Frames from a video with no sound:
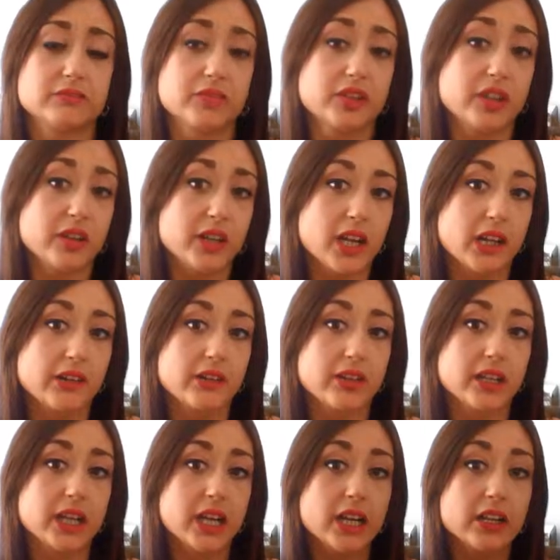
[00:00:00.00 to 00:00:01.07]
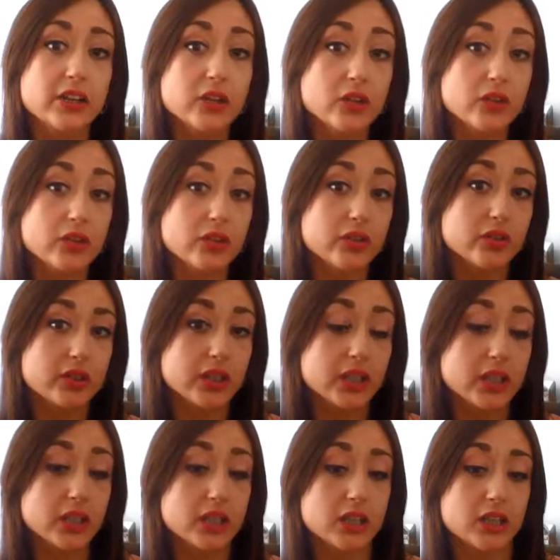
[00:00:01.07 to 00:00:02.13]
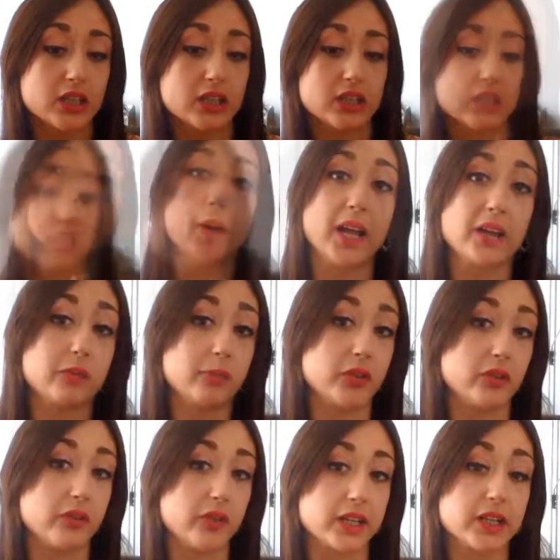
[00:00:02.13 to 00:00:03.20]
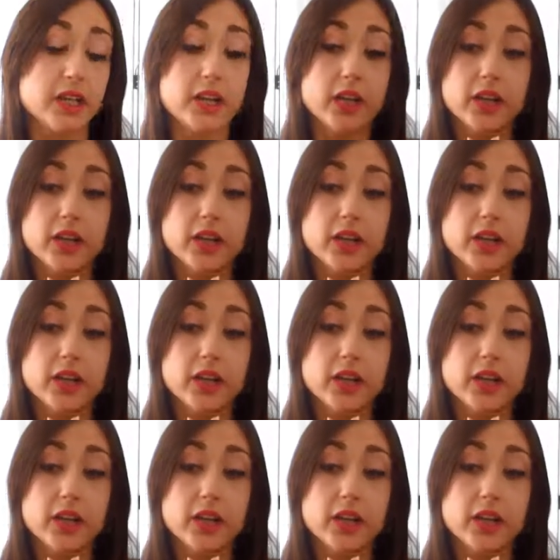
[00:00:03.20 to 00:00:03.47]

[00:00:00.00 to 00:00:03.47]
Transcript: sometimes you can use the past perfect.